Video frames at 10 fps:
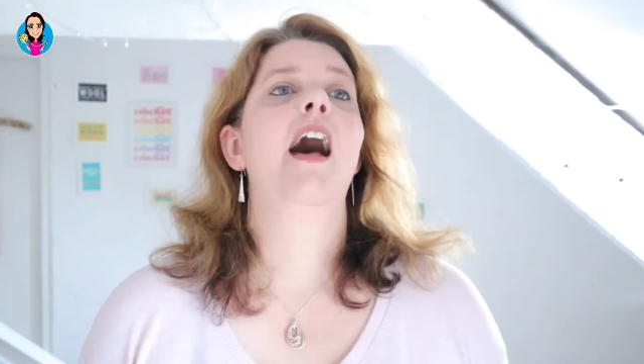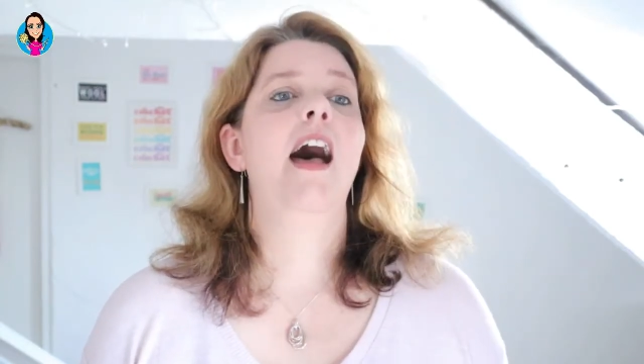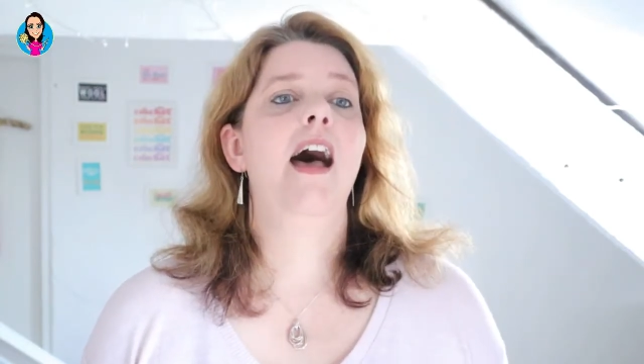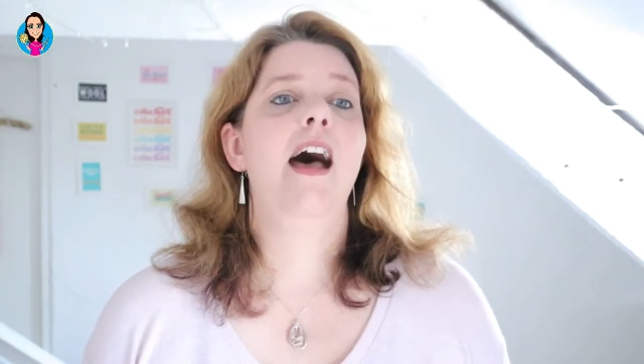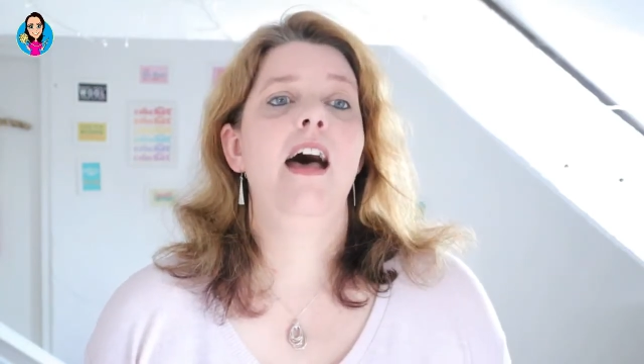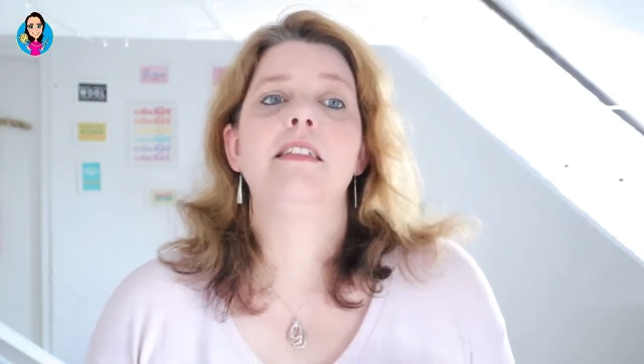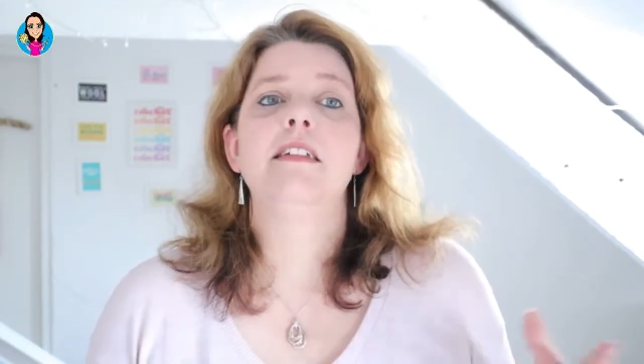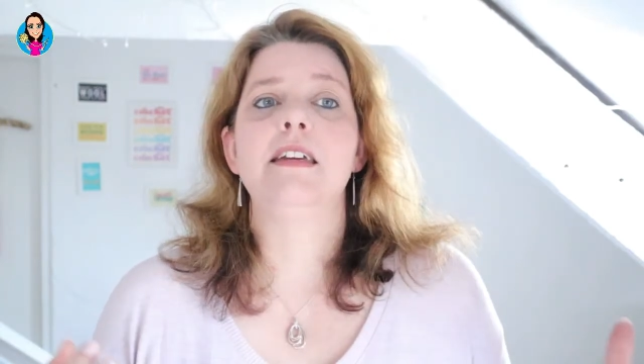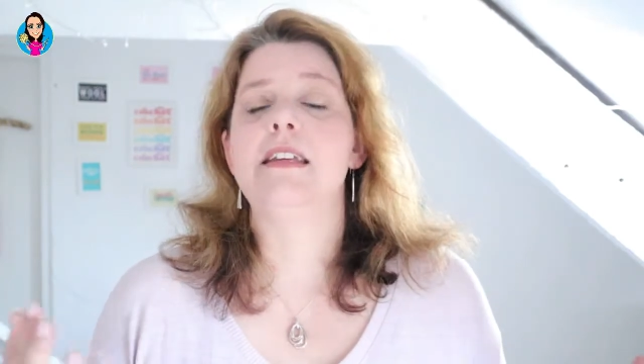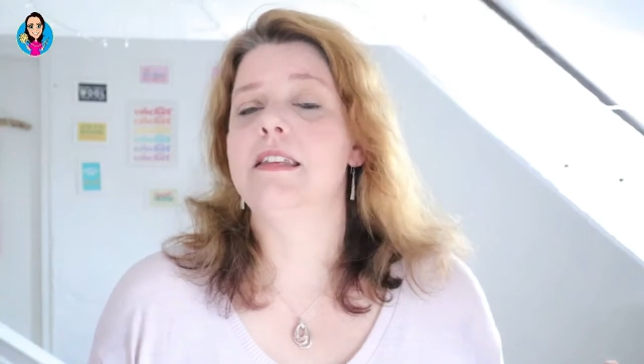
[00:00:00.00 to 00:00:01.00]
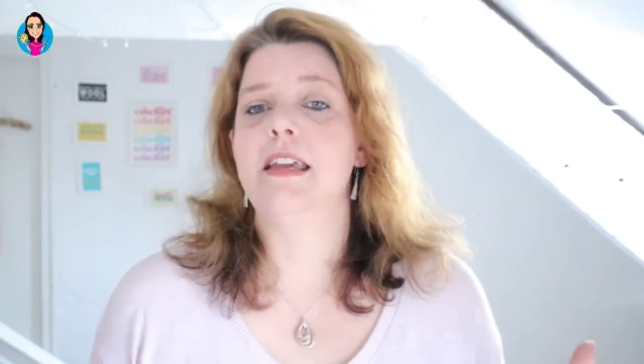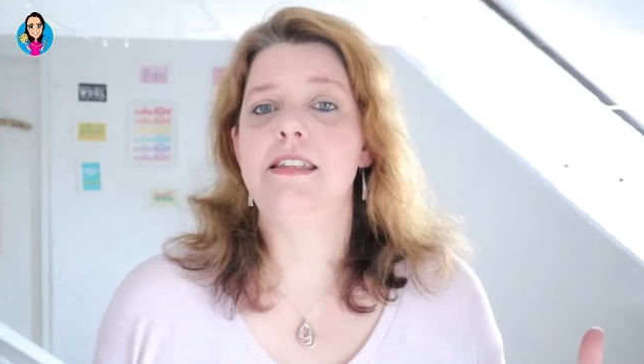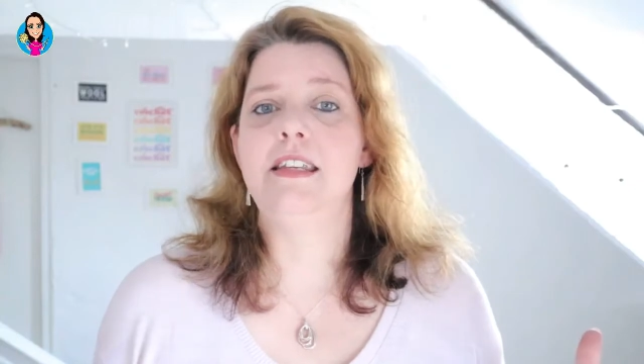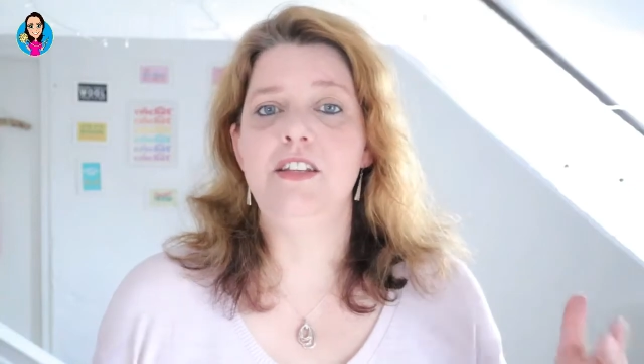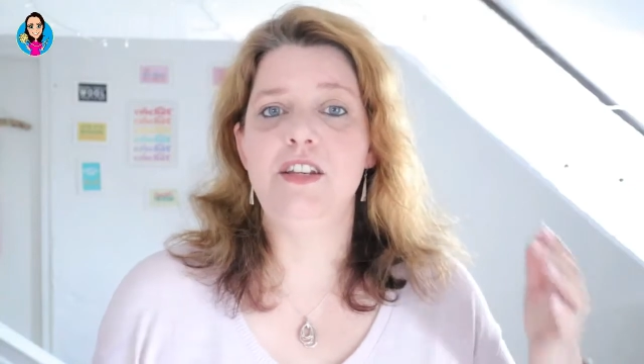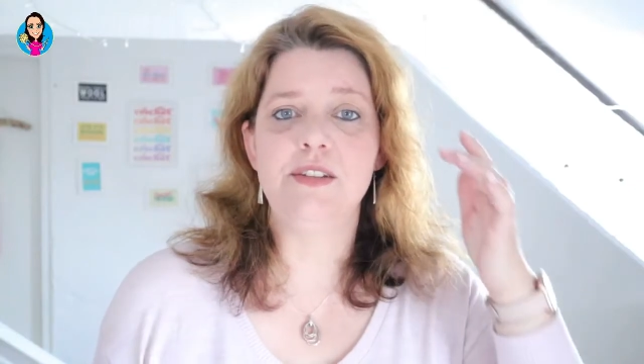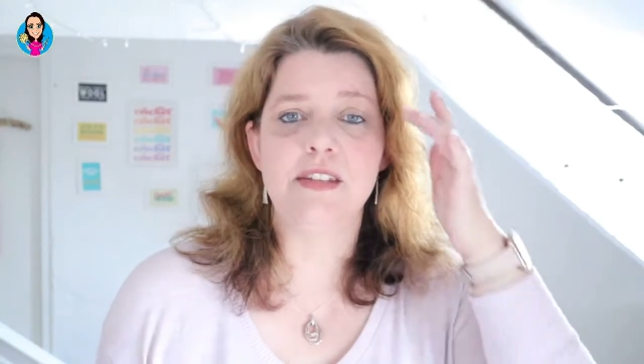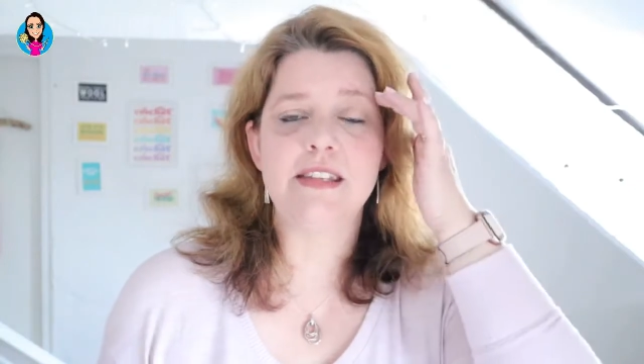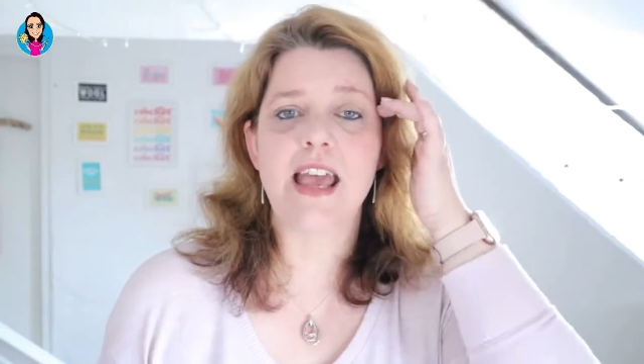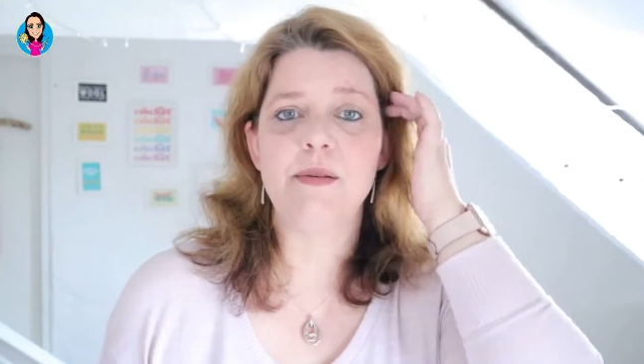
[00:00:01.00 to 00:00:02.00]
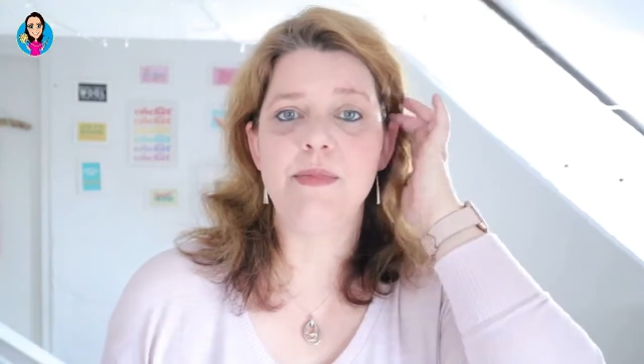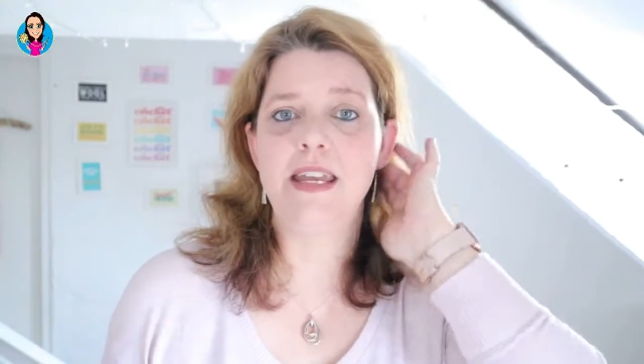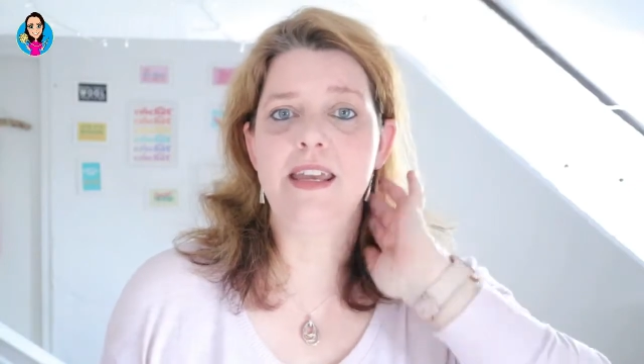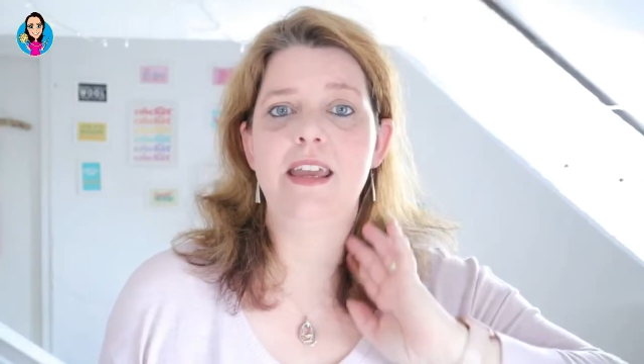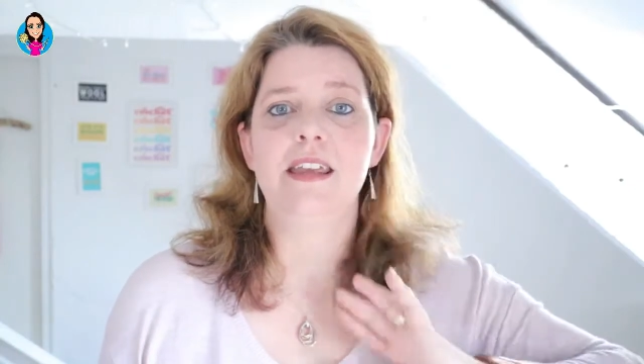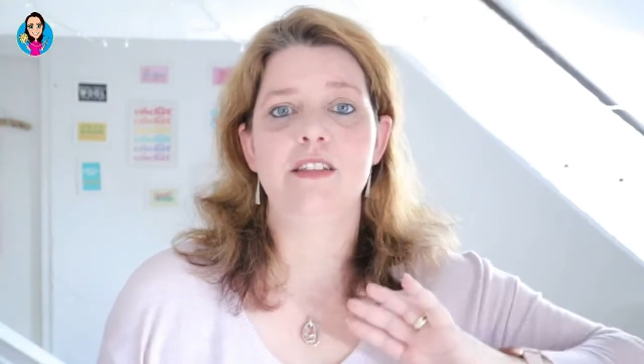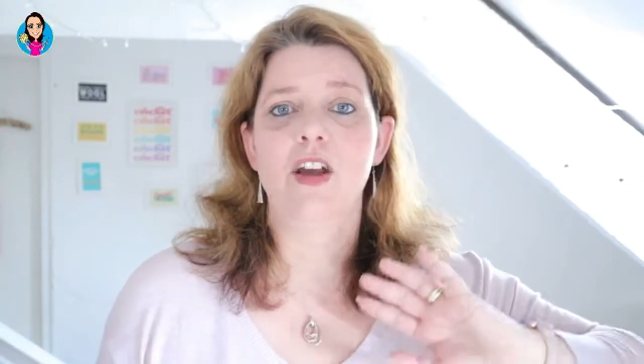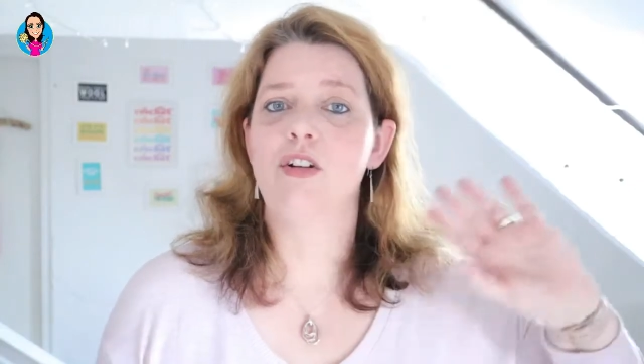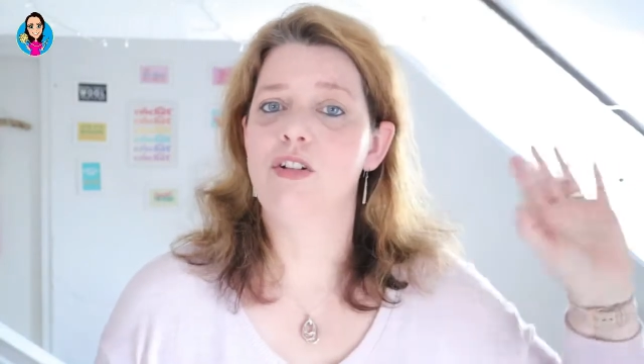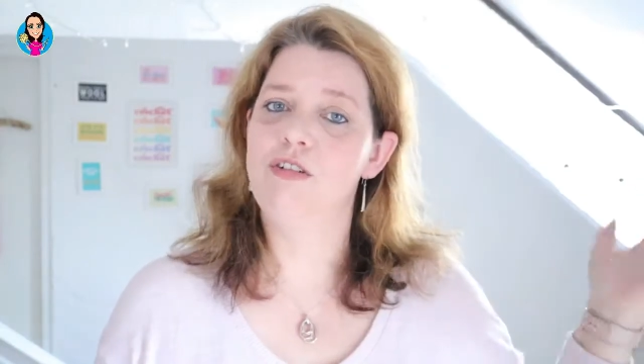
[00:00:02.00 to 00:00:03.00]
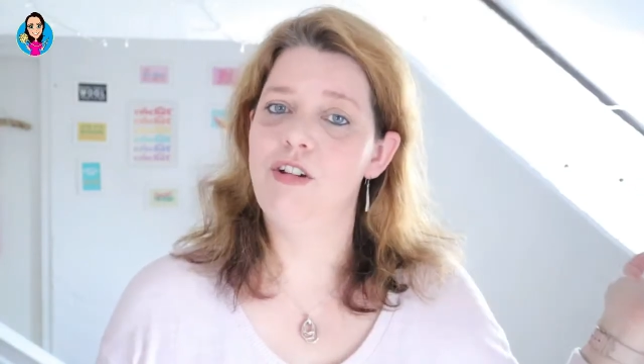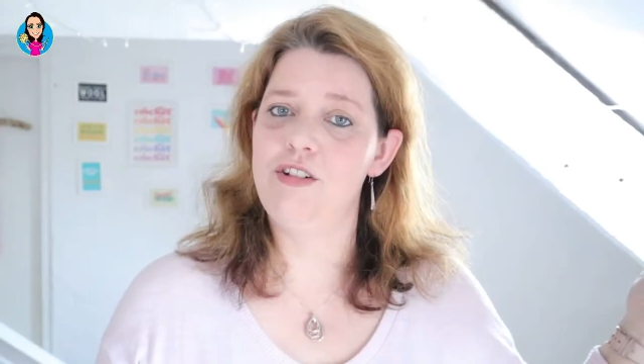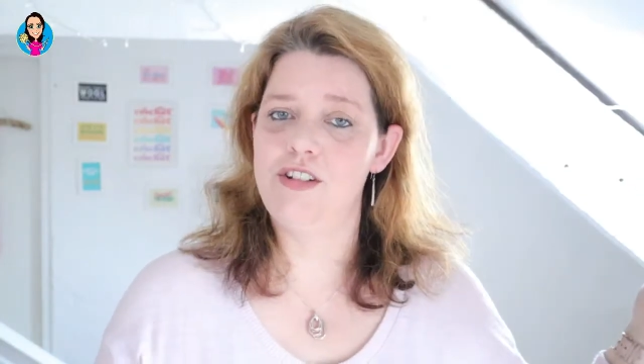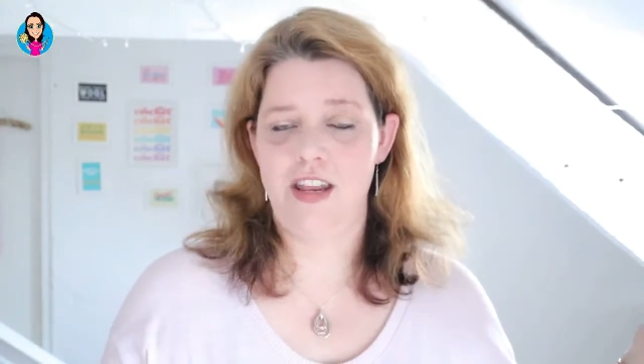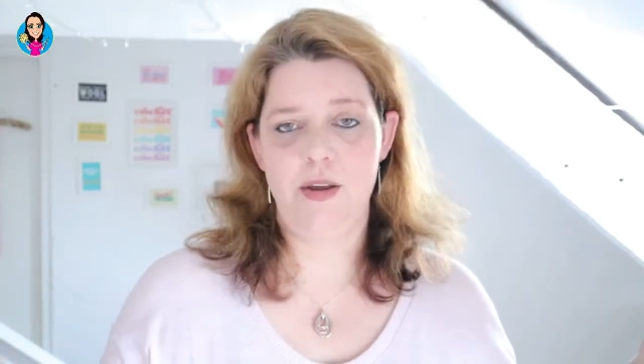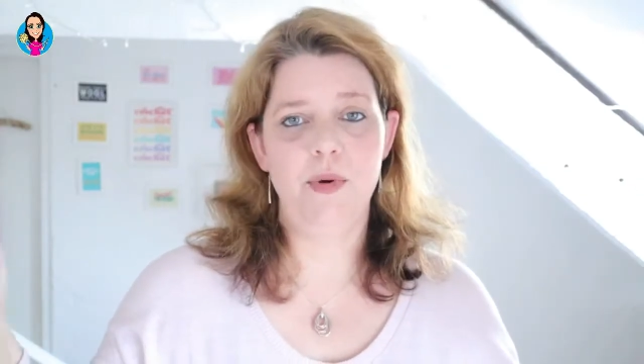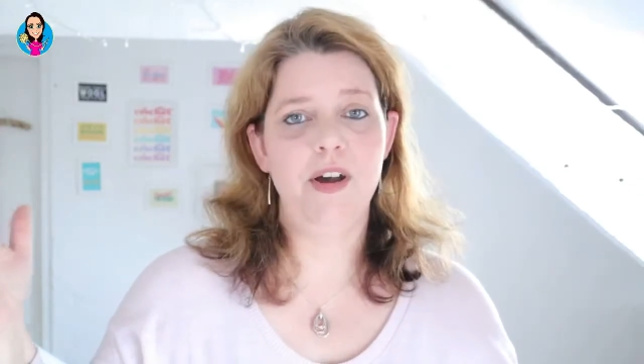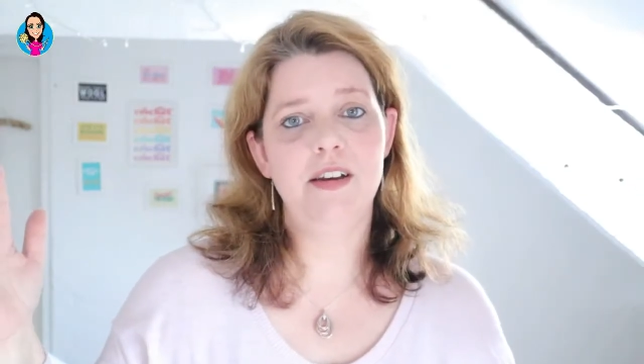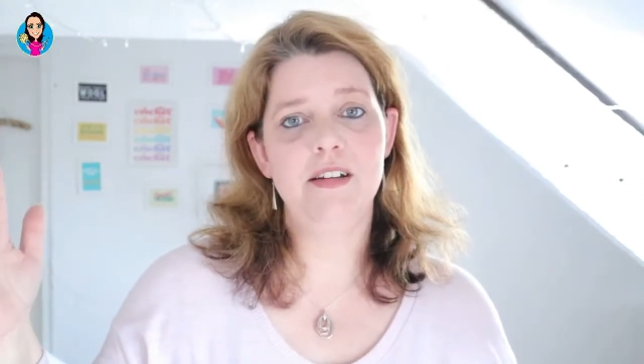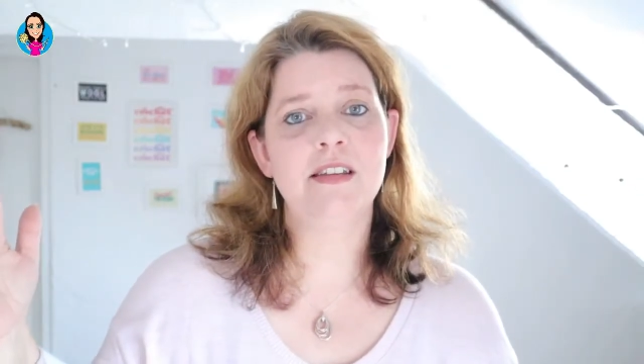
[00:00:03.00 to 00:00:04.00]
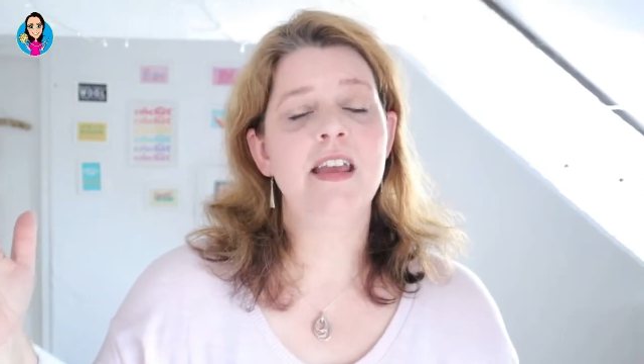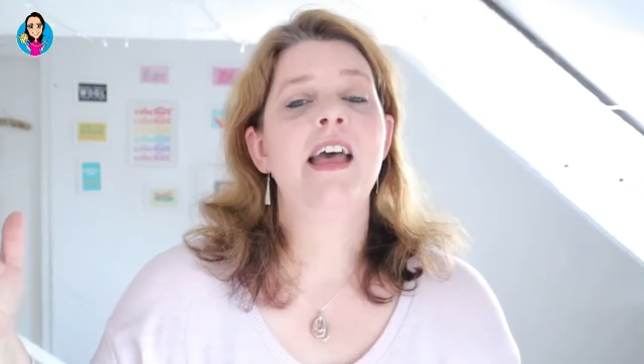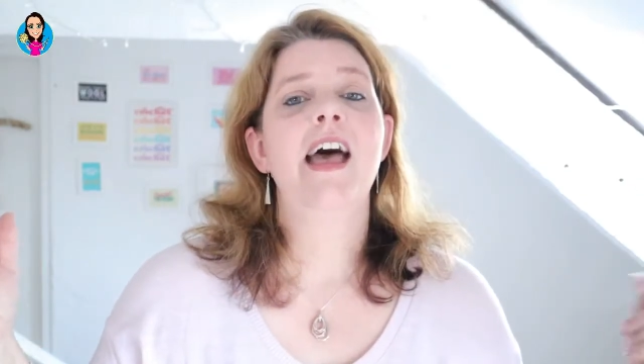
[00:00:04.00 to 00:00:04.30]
other exciting news that's happening in the Conquer Crochet world.